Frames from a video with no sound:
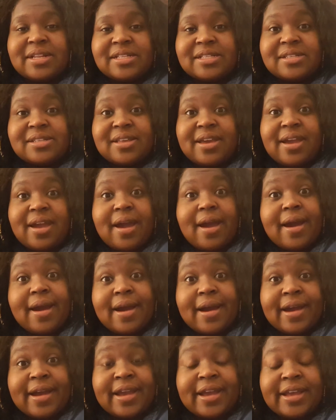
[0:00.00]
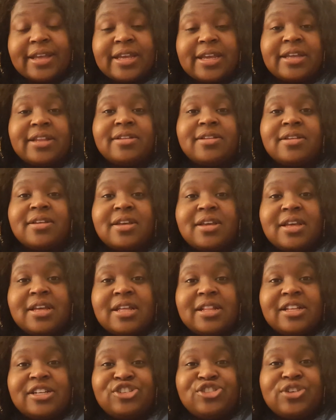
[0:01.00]
in and say hi and
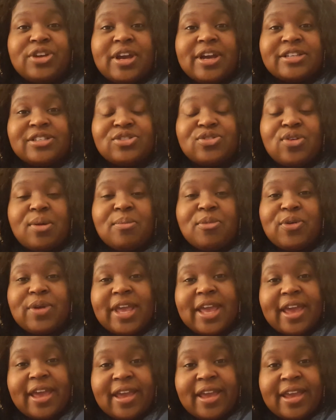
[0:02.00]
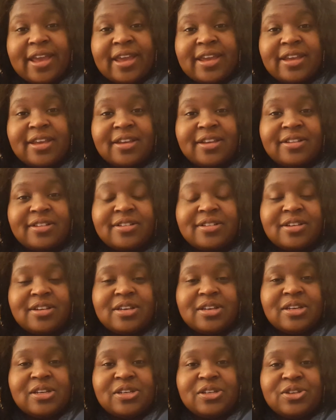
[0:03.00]
let you guys know I'm okay and
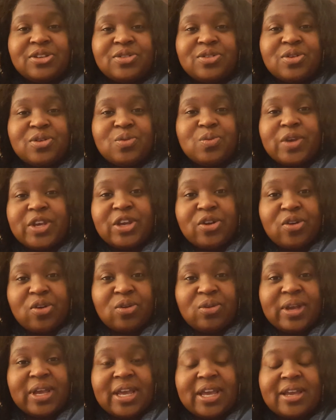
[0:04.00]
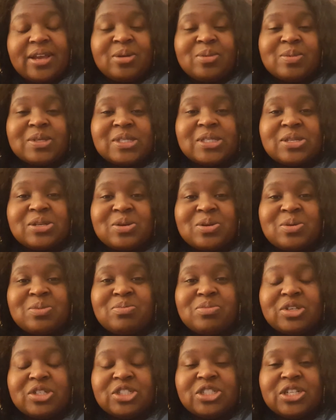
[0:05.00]
you know we are okay and we're
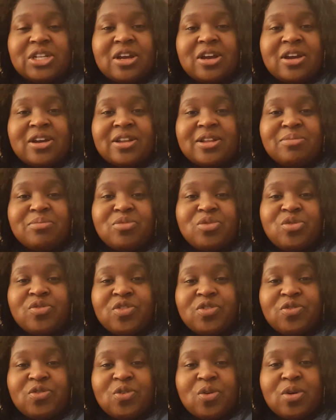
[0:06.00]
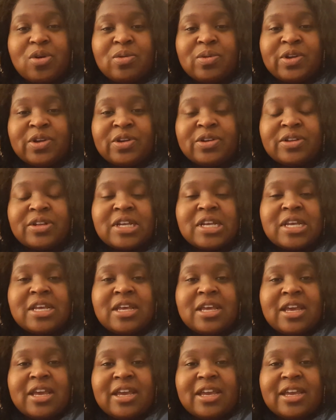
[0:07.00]
still pushing on and moving forward
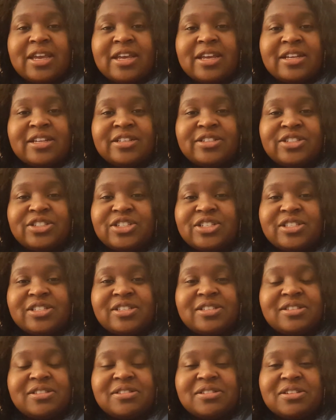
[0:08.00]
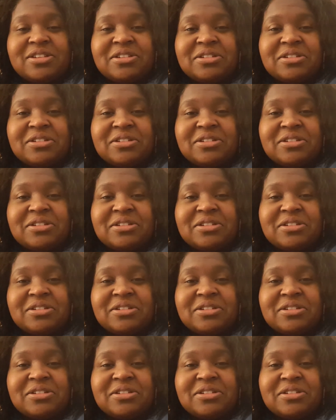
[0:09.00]
and just